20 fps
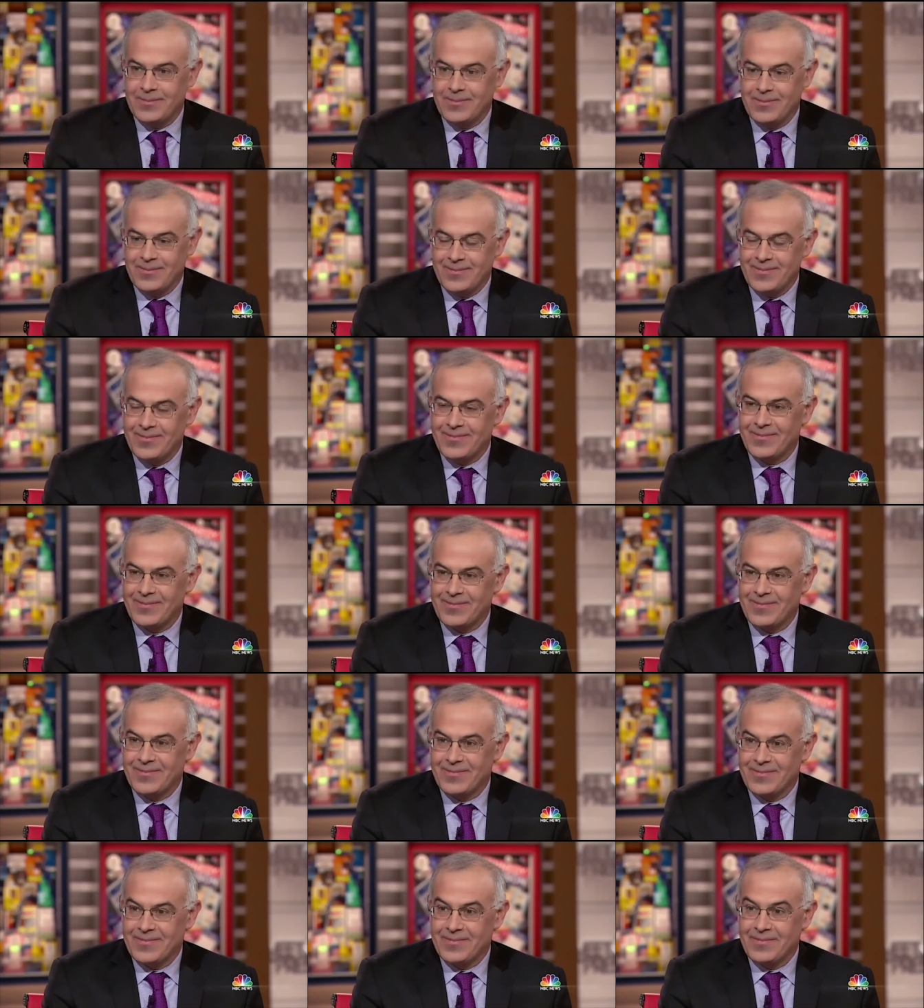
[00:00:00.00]
wow.
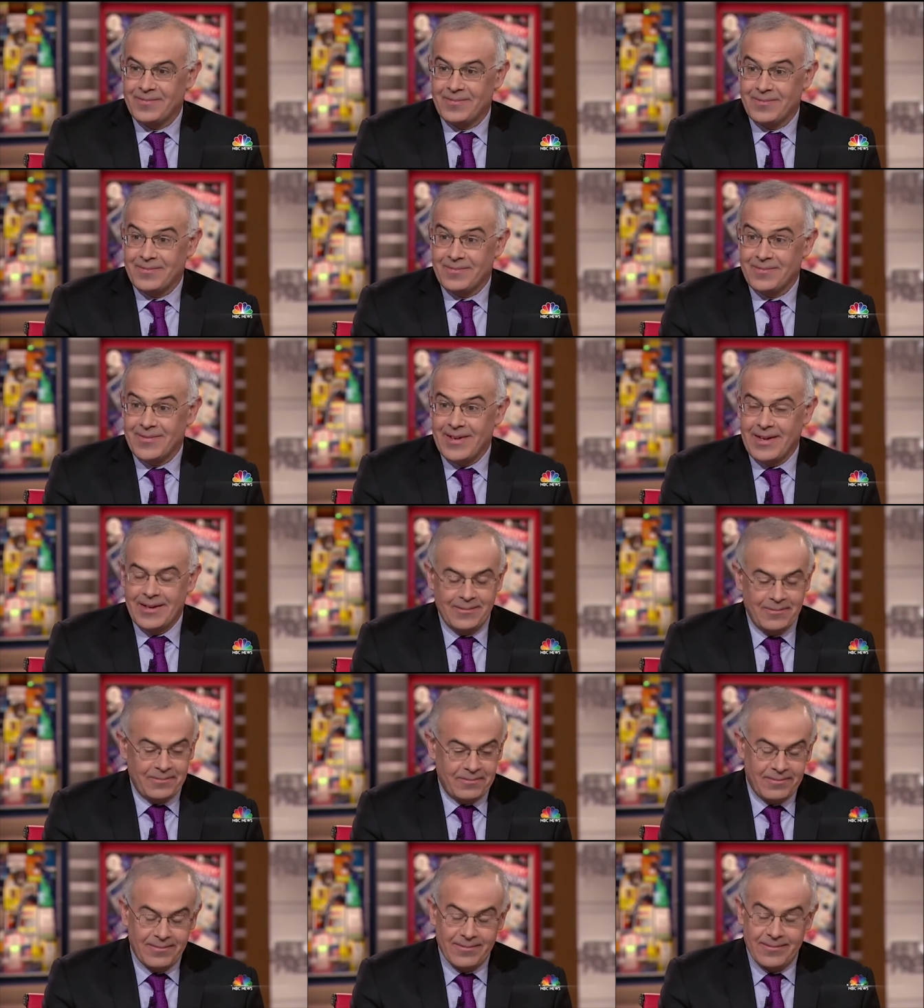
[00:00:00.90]
I just I
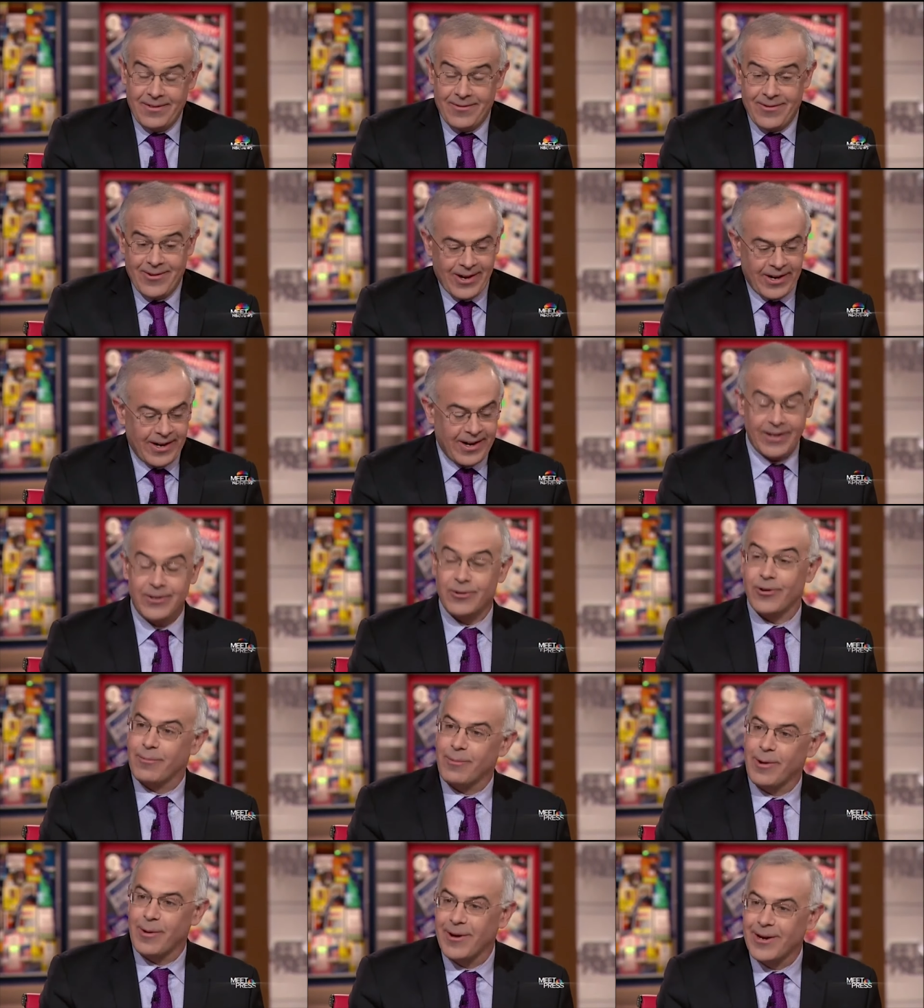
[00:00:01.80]
was yeah. flabbergasted. We're going to
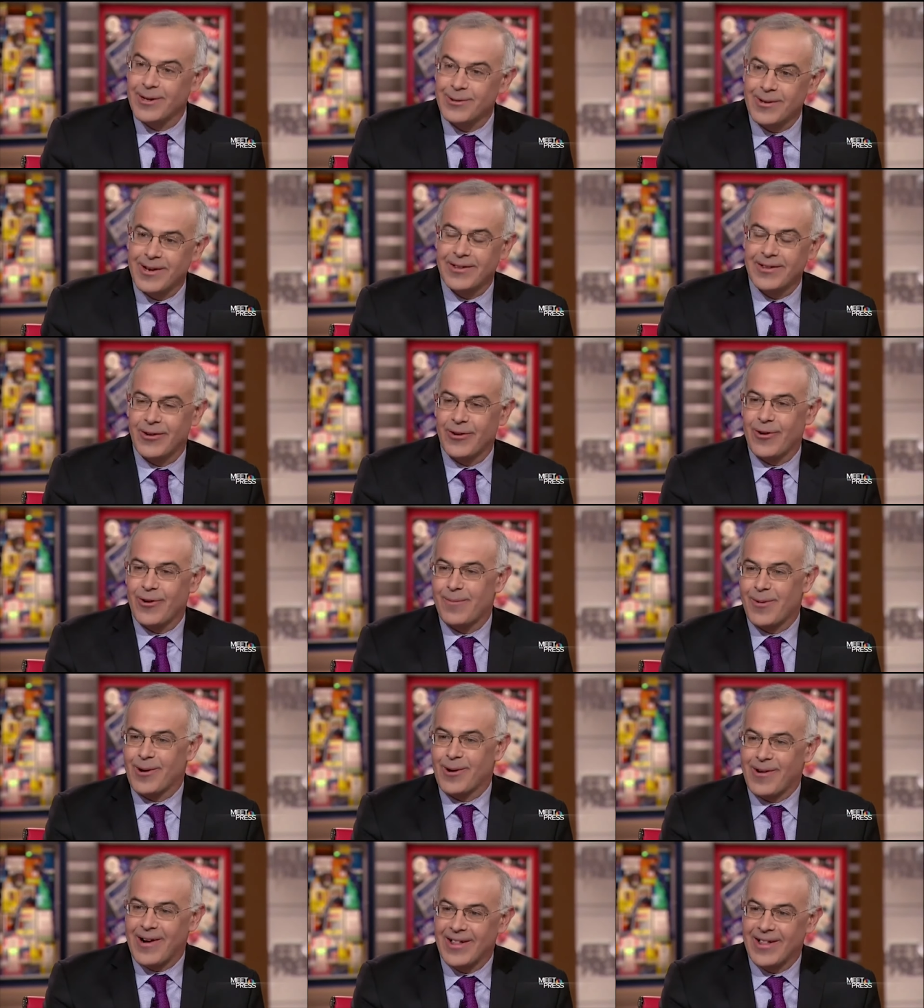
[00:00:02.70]
get Trump. We might as well get the
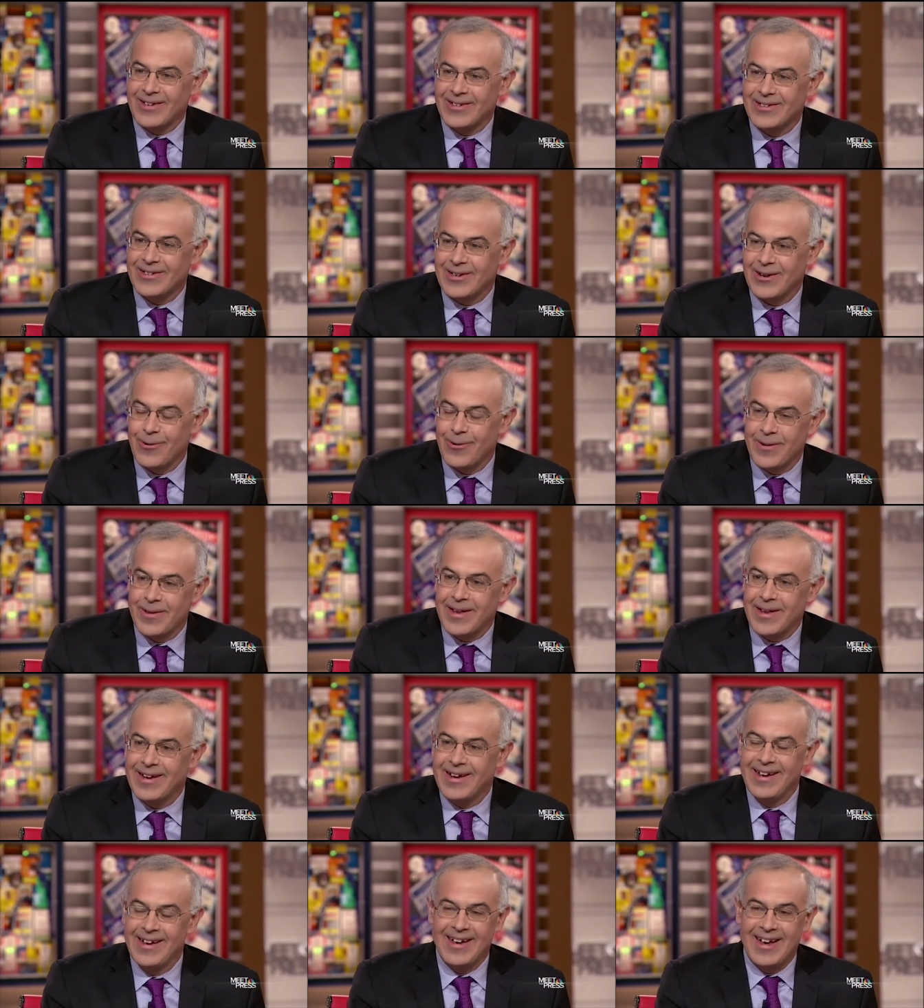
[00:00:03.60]
Nuremberg rallies to go with